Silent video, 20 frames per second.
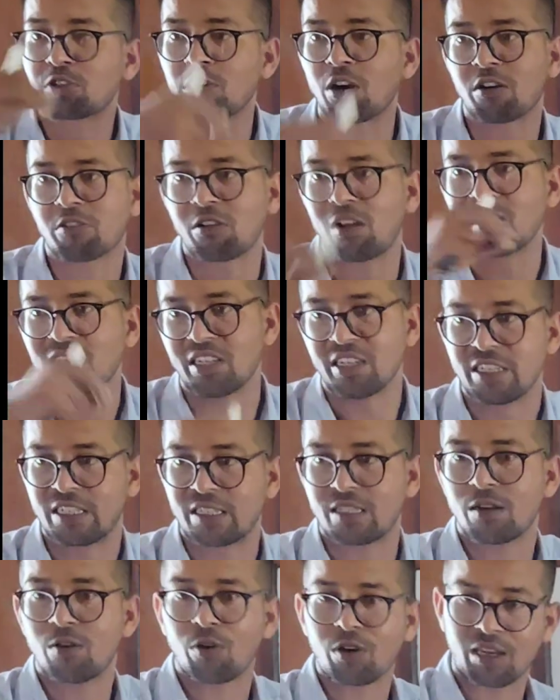circle
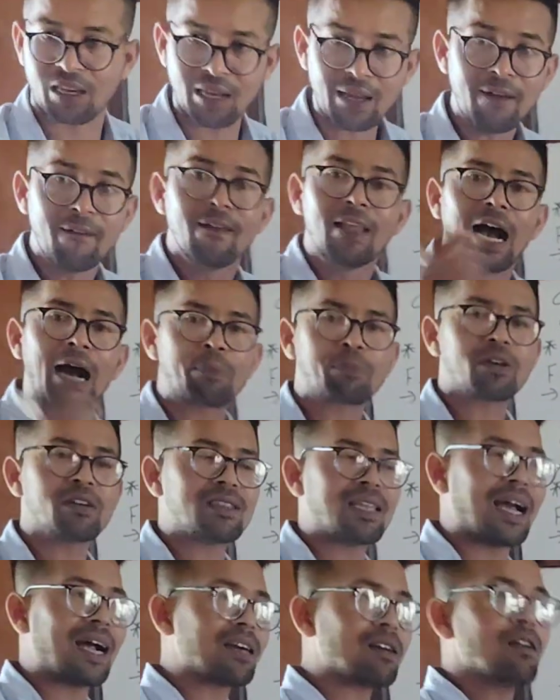it. Okay.
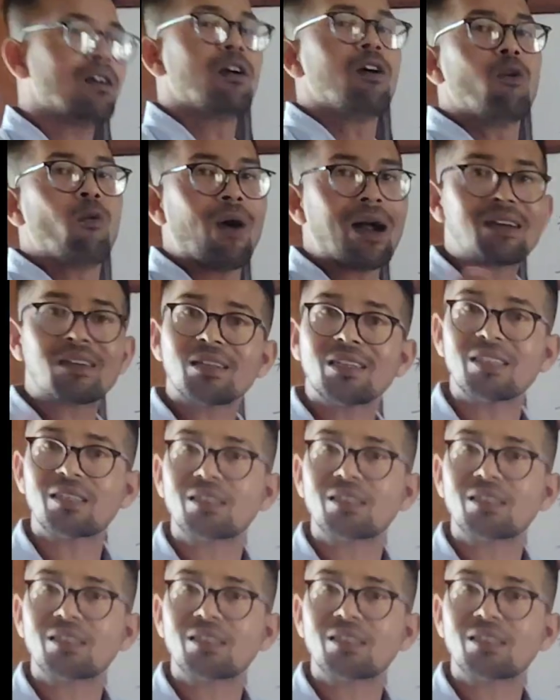After that what